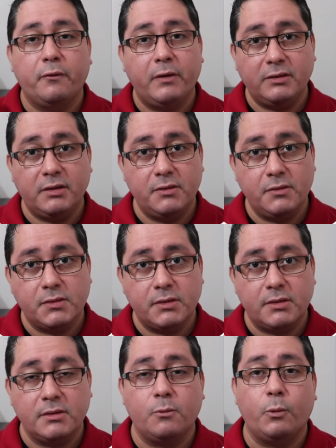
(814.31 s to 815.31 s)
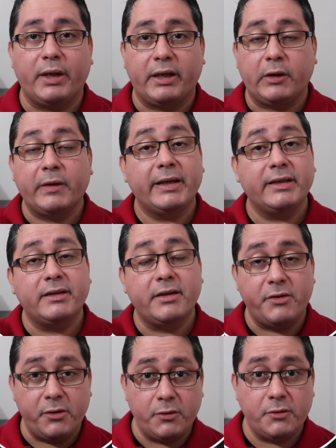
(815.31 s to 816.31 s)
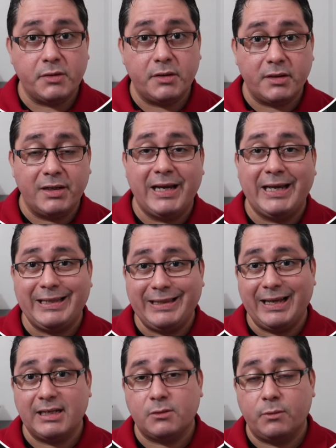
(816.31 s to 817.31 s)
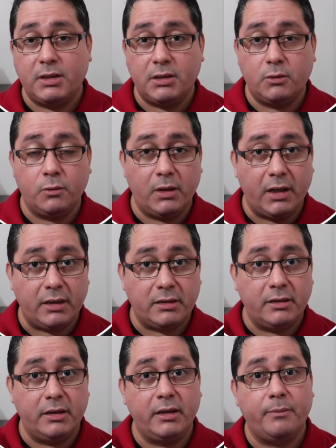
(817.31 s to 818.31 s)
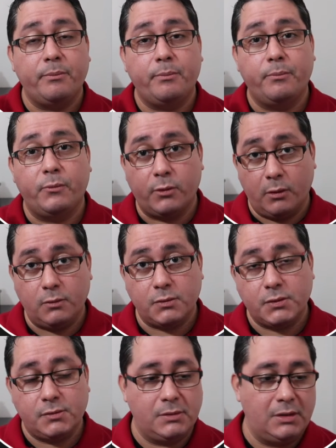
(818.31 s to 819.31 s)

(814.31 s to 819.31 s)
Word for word: found the user, we created a new user. Next, we need to add the roles.